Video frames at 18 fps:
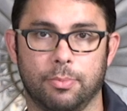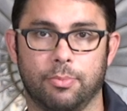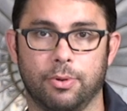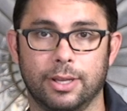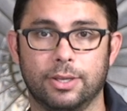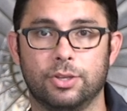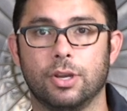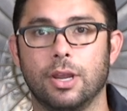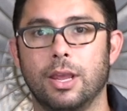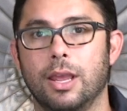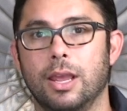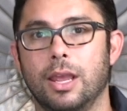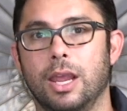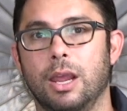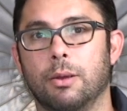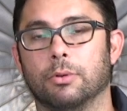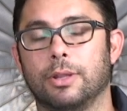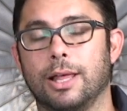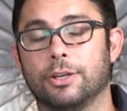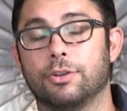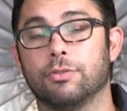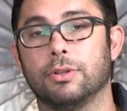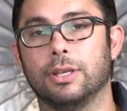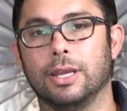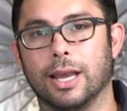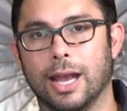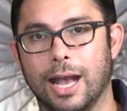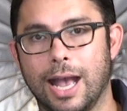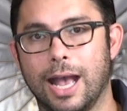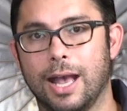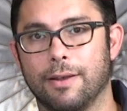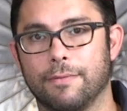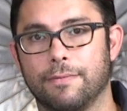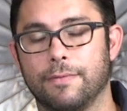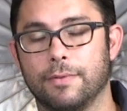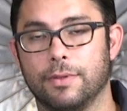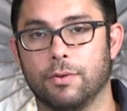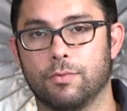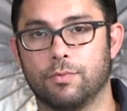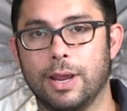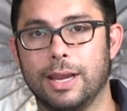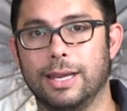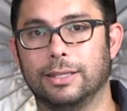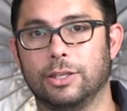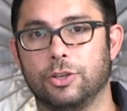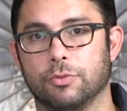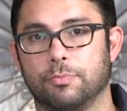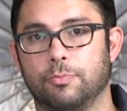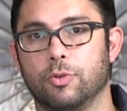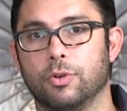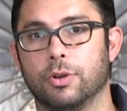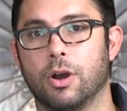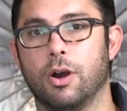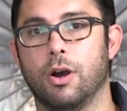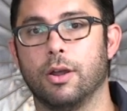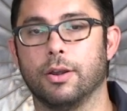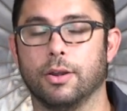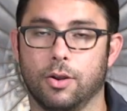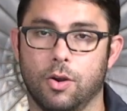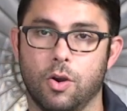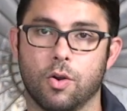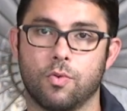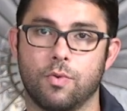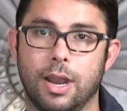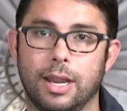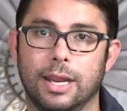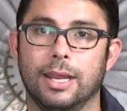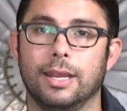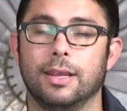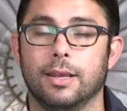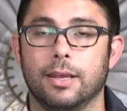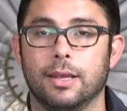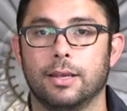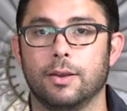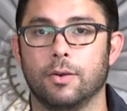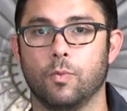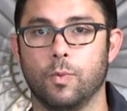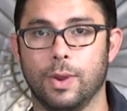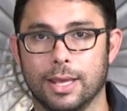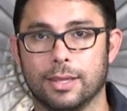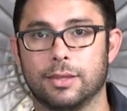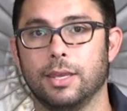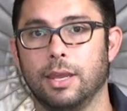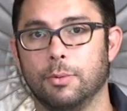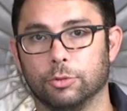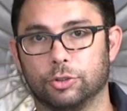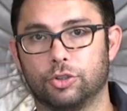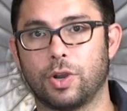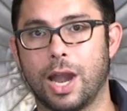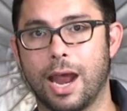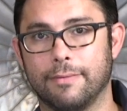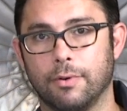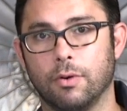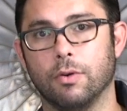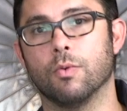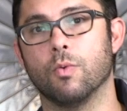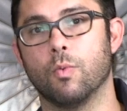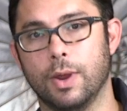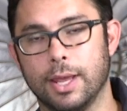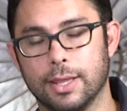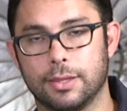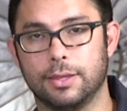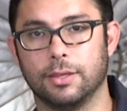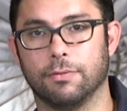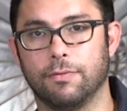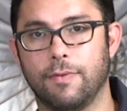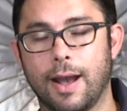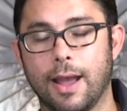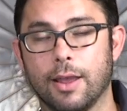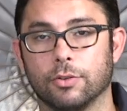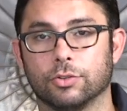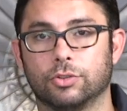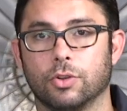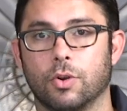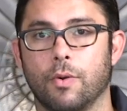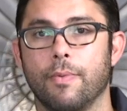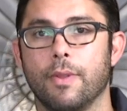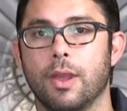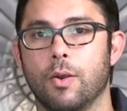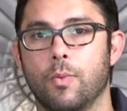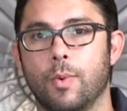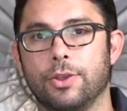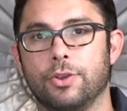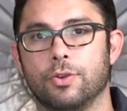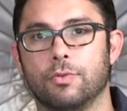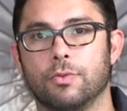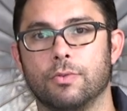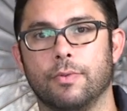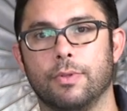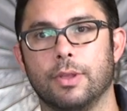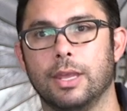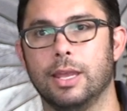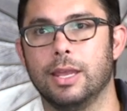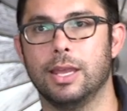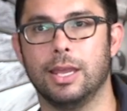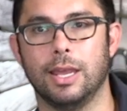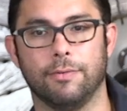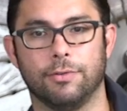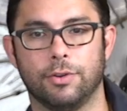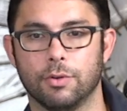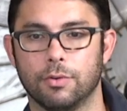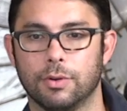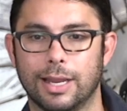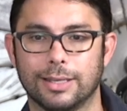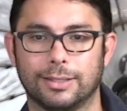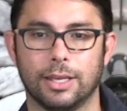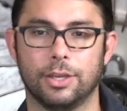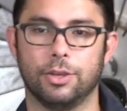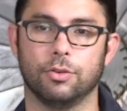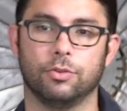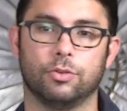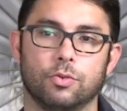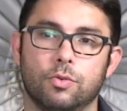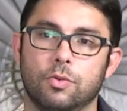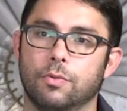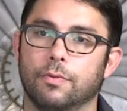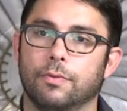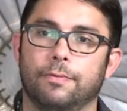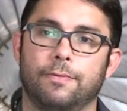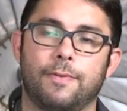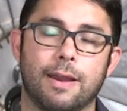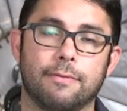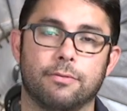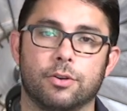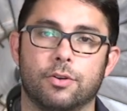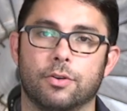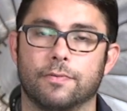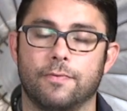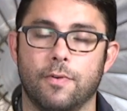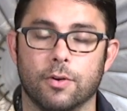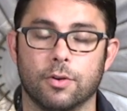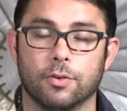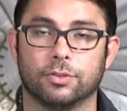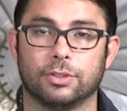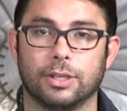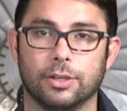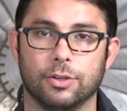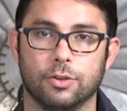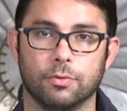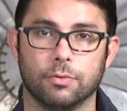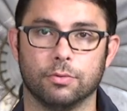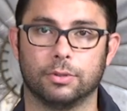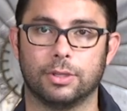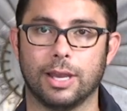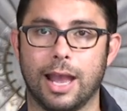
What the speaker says: Bridge, it will actually have the rating that you put on already it will travel with the file. So if you let's say you do 500 photos and you